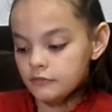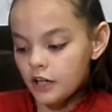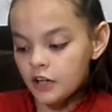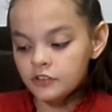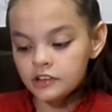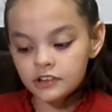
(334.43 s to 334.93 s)

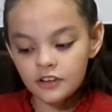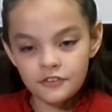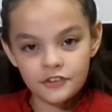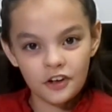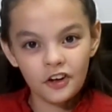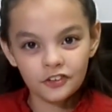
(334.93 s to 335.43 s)
I really love
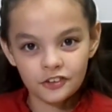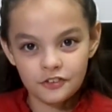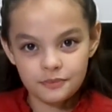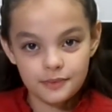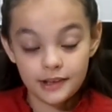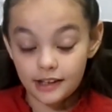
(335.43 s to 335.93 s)
the color
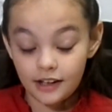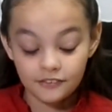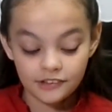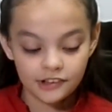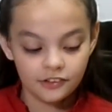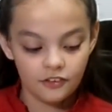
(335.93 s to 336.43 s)
of pink. I
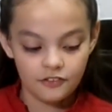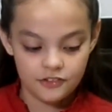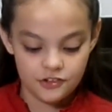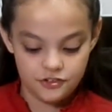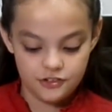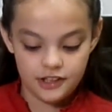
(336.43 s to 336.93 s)
really love the
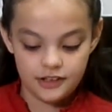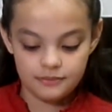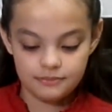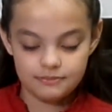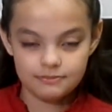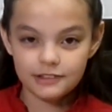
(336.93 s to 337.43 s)
shape
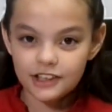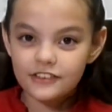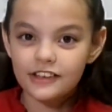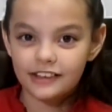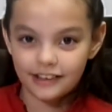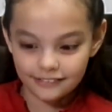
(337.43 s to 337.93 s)
because
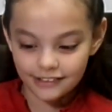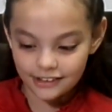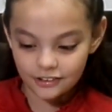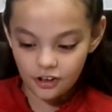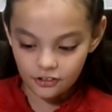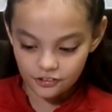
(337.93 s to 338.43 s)
I like light
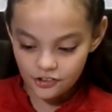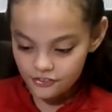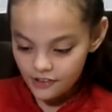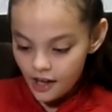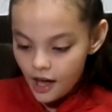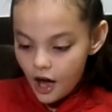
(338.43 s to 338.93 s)
colors.
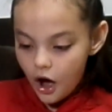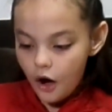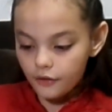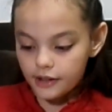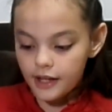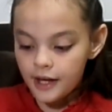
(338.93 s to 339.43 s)

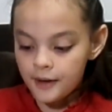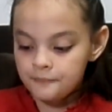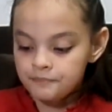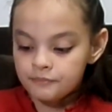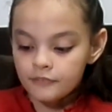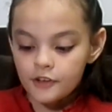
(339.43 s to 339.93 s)
Okay,
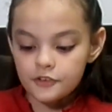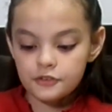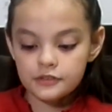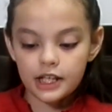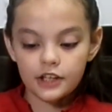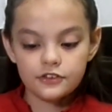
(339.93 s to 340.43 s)
so
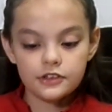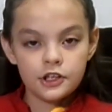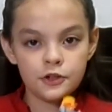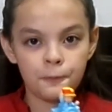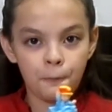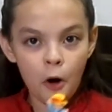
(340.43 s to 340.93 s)
next
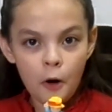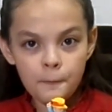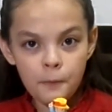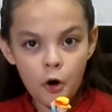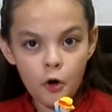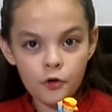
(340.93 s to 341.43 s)
is
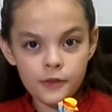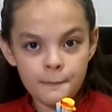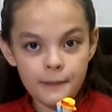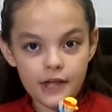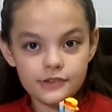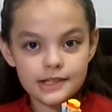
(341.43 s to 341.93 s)
Popo, the
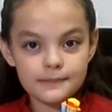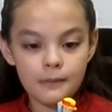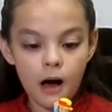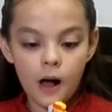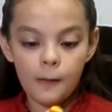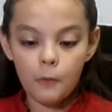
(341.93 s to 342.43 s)

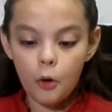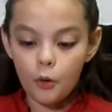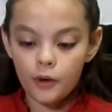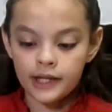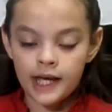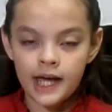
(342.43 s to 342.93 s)
basketball
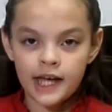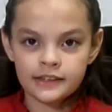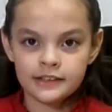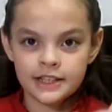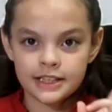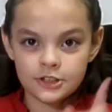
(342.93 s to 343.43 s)
boy and
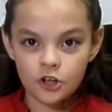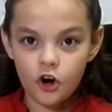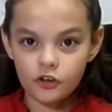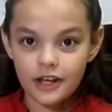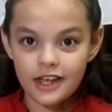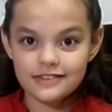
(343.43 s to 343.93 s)

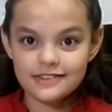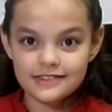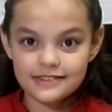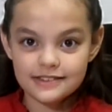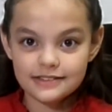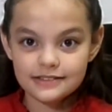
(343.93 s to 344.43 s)
guitarist.